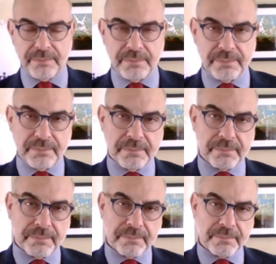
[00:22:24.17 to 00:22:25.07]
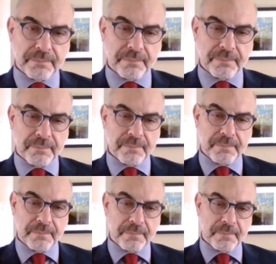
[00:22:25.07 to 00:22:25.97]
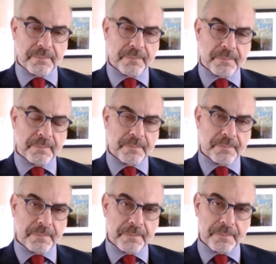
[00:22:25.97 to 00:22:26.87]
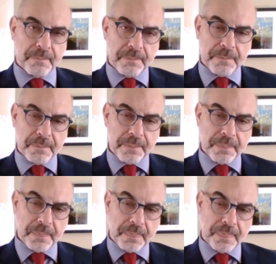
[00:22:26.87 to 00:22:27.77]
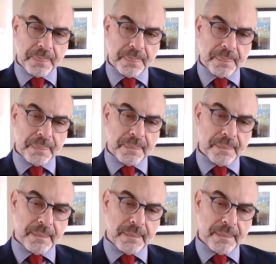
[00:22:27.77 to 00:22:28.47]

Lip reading: [no speech]